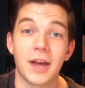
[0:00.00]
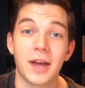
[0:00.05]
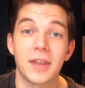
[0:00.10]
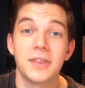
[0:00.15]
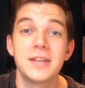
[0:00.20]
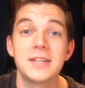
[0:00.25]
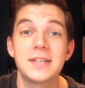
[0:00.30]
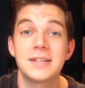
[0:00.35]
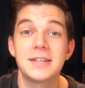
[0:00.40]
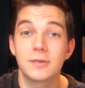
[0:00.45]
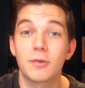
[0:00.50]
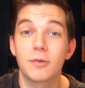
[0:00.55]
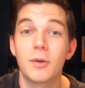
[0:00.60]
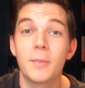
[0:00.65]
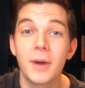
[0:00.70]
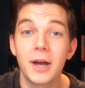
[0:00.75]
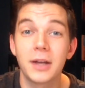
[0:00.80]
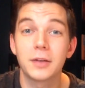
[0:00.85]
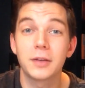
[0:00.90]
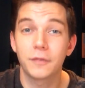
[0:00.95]
And this is a
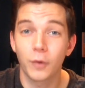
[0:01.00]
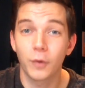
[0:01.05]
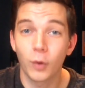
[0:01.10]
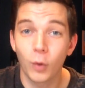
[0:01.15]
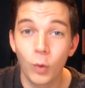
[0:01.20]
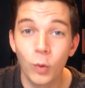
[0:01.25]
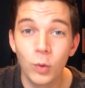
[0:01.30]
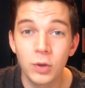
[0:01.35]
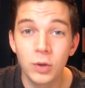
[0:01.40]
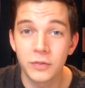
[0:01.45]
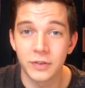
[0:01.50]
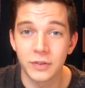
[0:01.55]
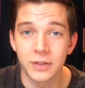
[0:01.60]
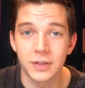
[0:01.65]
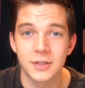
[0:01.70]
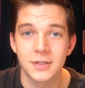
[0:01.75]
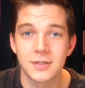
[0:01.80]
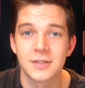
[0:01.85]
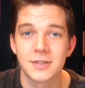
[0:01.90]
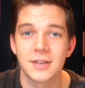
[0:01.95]
reminder for all of
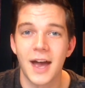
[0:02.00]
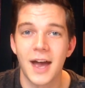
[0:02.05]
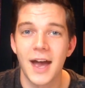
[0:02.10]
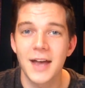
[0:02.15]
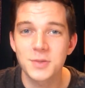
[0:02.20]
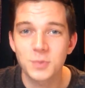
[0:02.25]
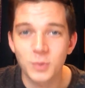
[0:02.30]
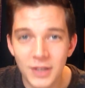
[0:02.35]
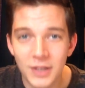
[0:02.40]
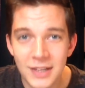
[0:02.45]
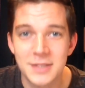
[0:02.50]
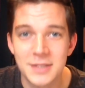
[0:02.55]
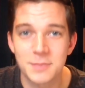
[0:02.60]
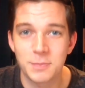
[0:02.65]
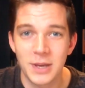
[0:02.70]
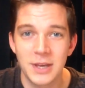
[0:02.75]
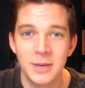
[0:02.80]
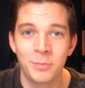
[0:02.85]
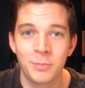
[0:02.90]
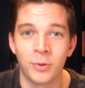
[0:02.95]
us, as we're his
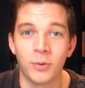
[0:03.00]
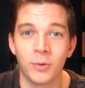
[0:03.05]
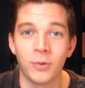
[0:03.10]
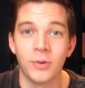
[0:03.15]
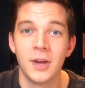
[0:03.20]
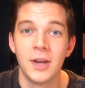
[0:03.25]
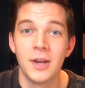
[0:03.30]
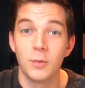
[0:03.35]
people,